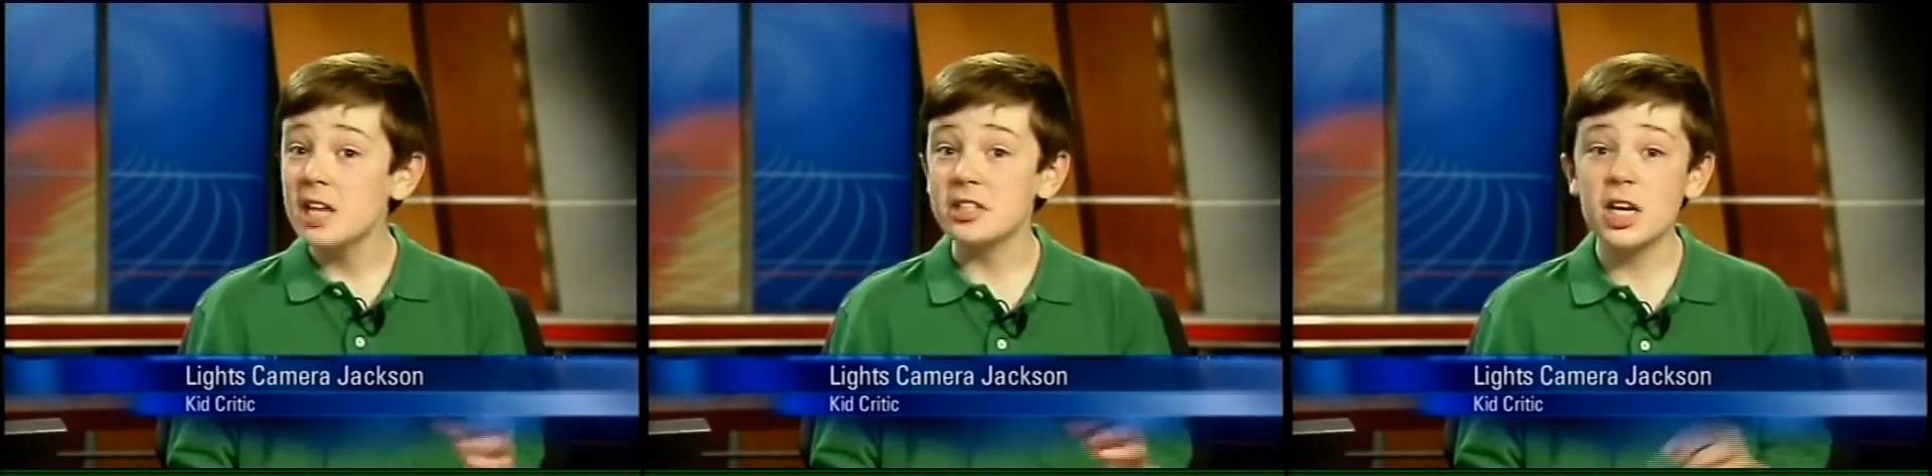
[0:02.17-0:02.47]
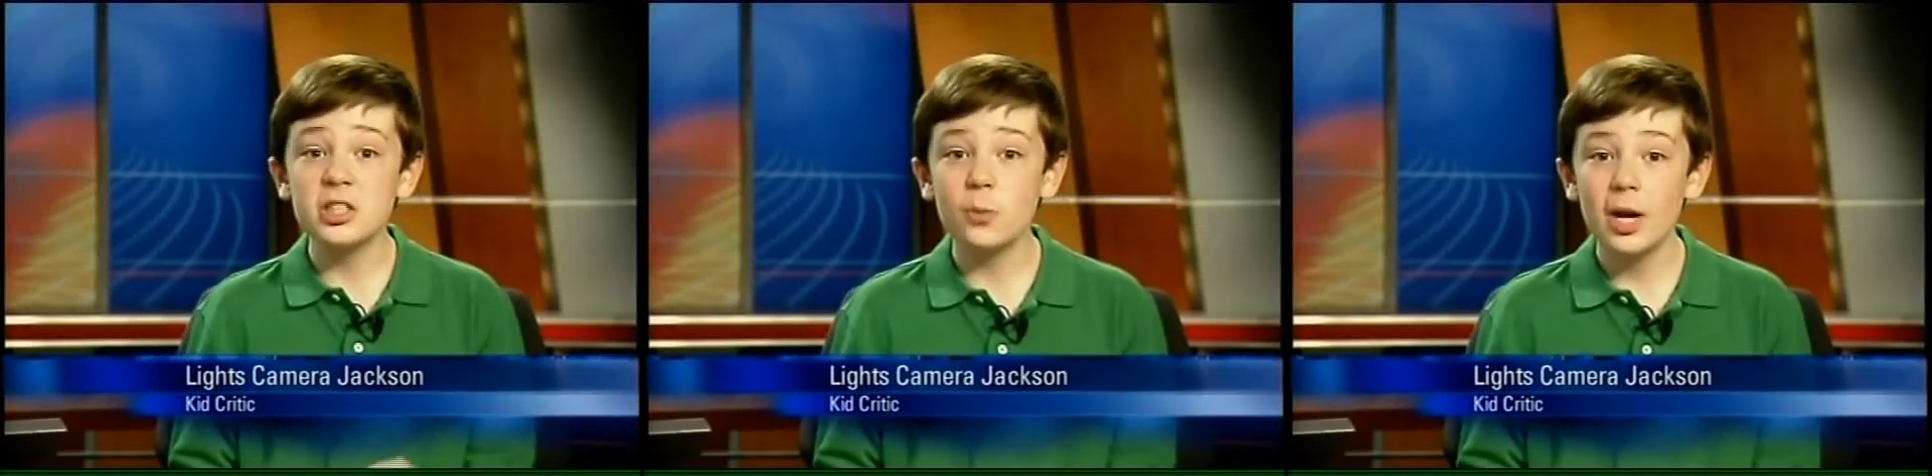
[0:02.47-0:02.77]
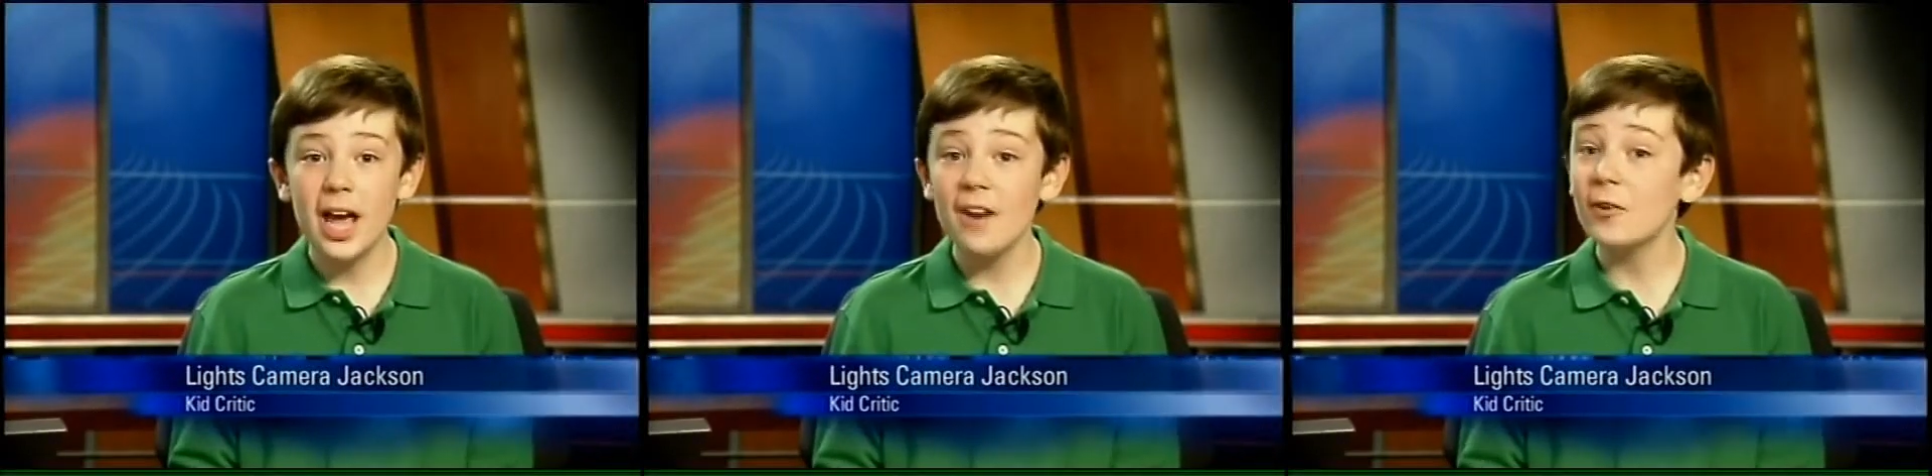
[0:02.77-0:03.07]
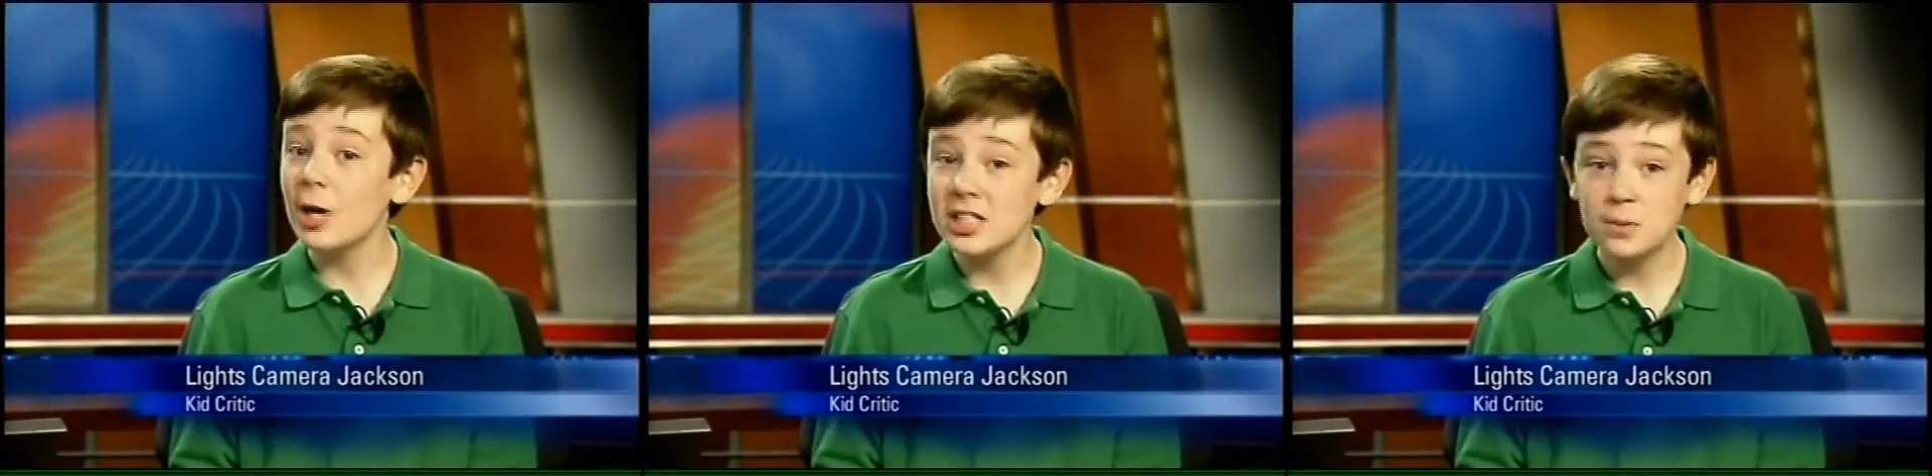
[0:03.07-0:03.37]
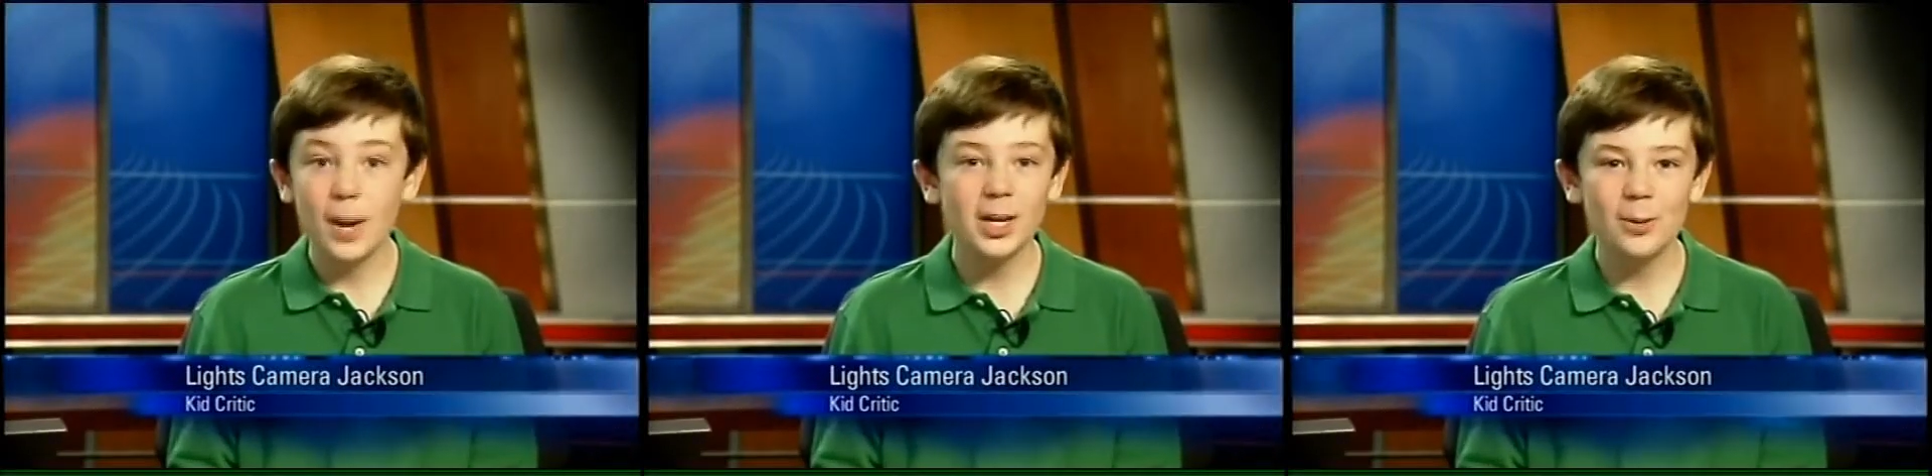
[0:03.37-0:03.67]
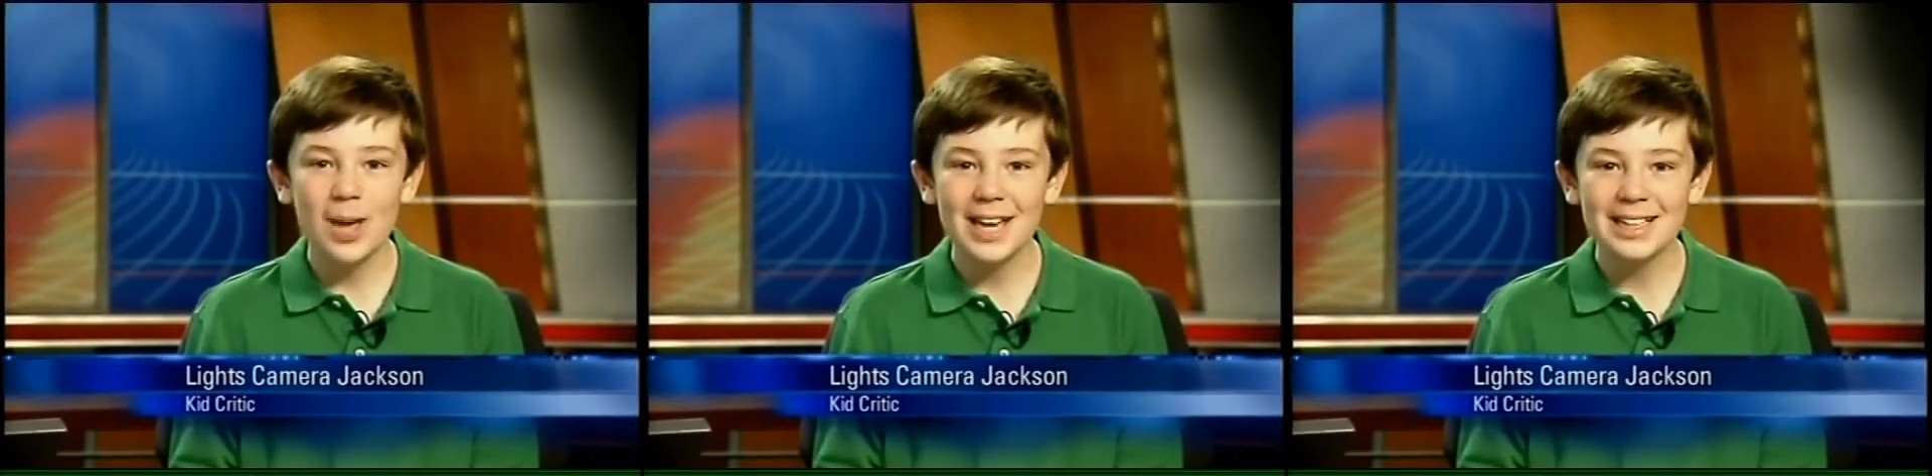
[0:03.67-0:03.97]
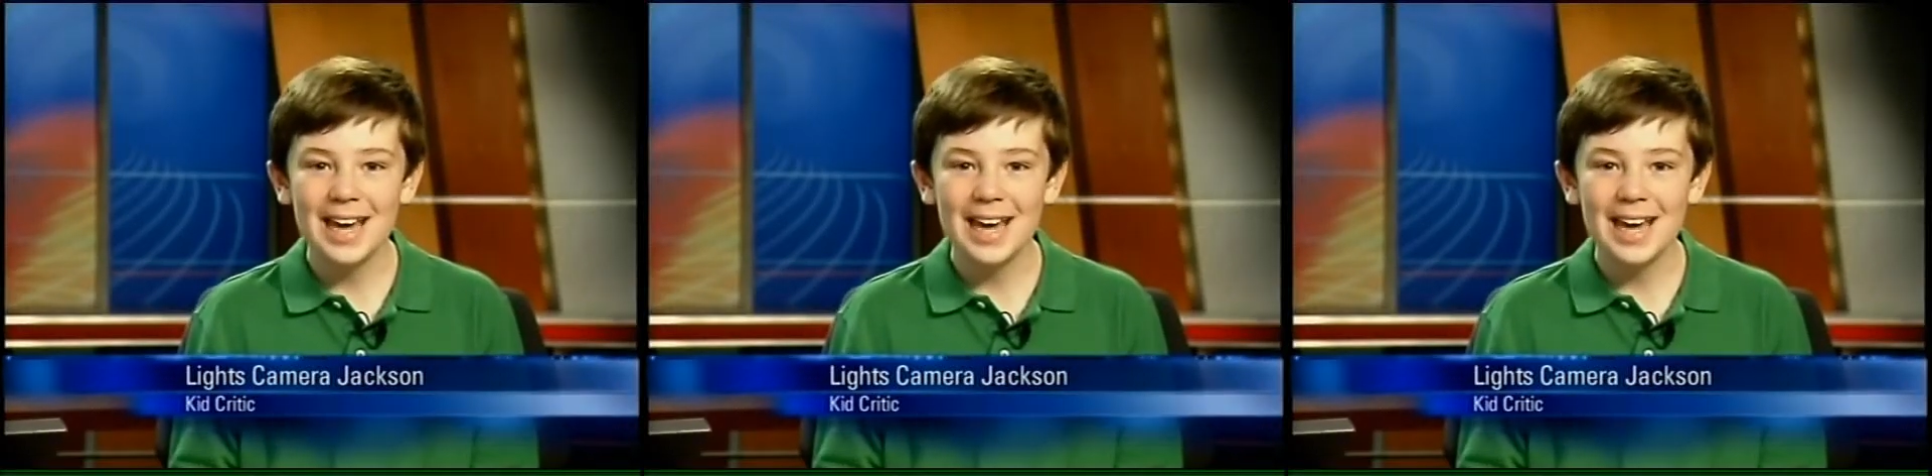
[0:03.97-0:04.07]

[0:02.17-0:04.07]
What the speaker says: does whatever a Spider-Man